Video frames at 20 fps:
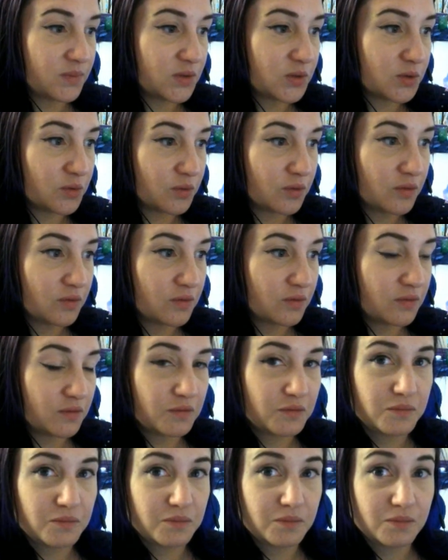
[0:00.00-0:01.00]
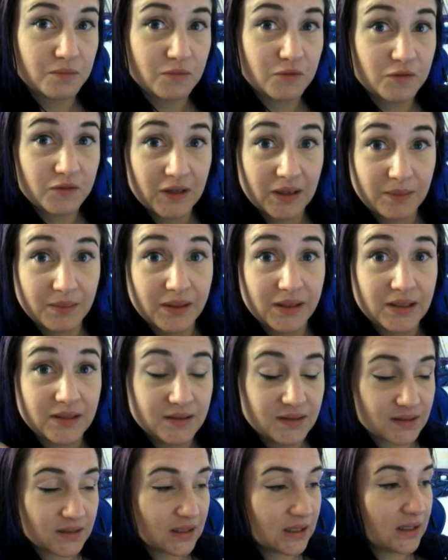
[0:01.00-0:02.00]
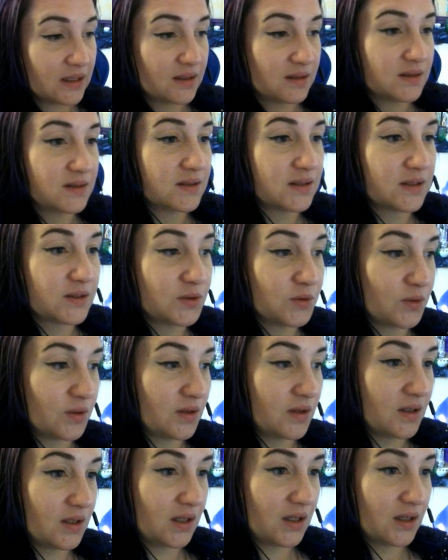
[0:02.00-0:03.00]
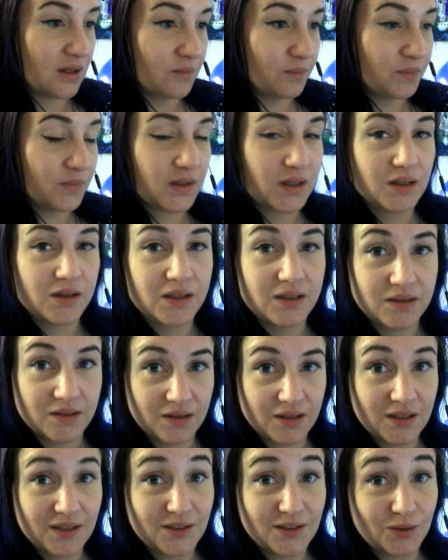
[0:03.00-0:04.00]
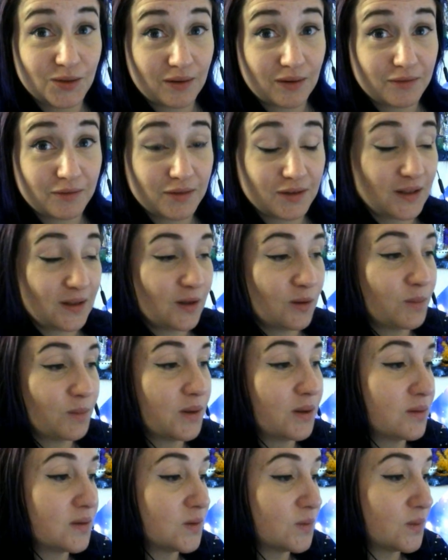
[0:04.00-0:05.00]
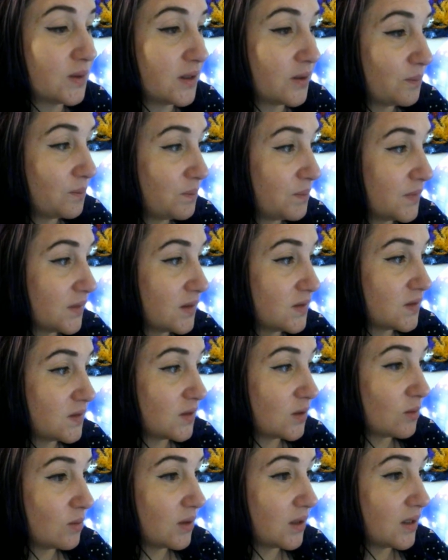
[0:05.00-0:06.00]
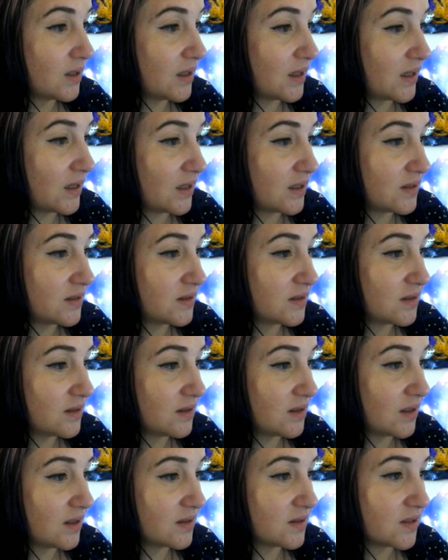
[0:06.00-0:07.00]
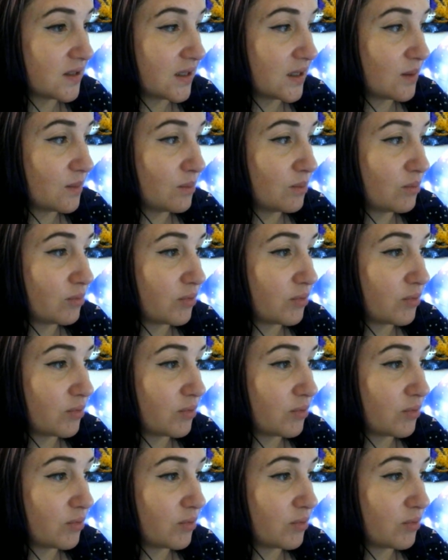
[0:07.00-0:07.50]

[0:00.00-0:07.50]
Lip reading: sort of families, kids, that sort of thing, and these are things you have to think about as well. So we're going to add things like